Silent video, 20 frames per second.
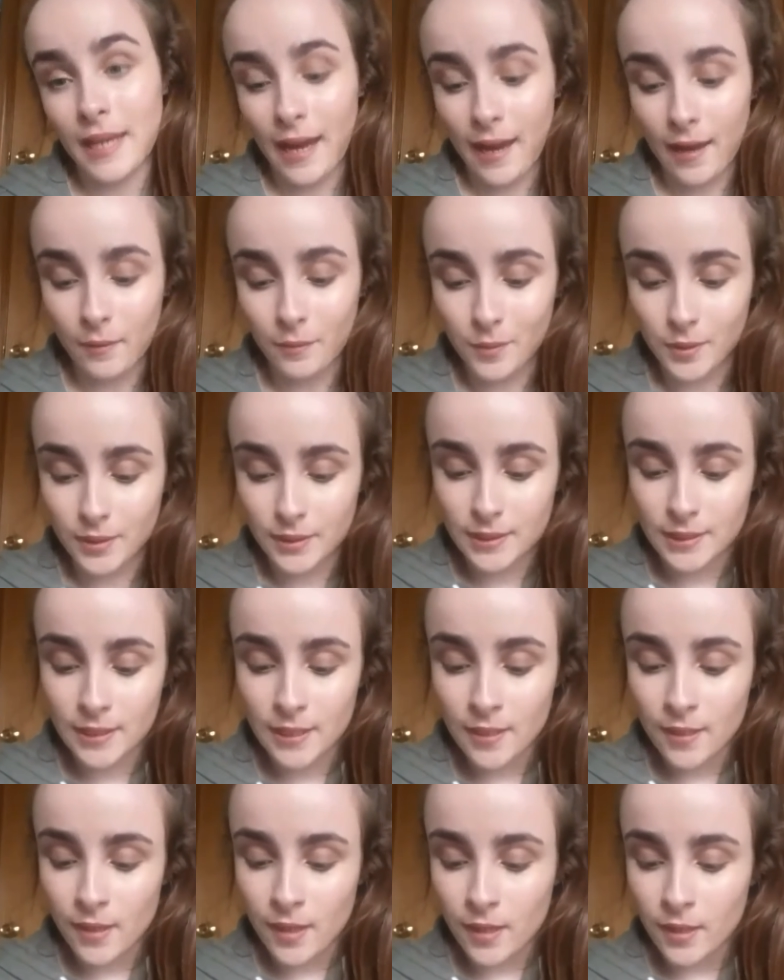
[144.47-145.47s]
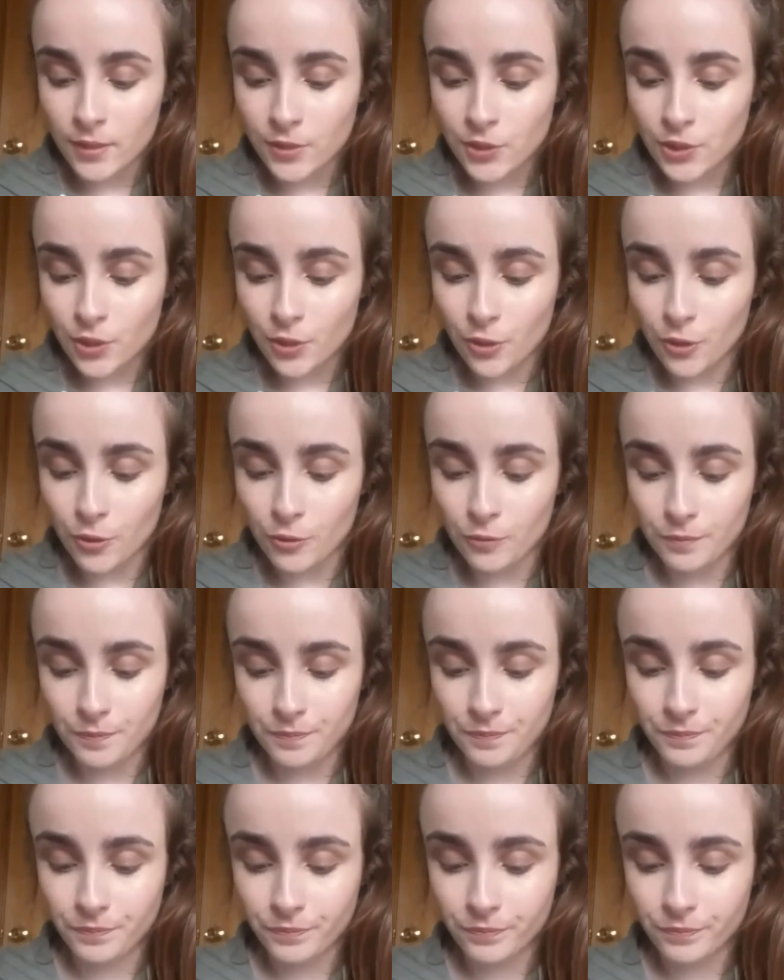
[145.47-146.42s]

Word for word: it happens. So,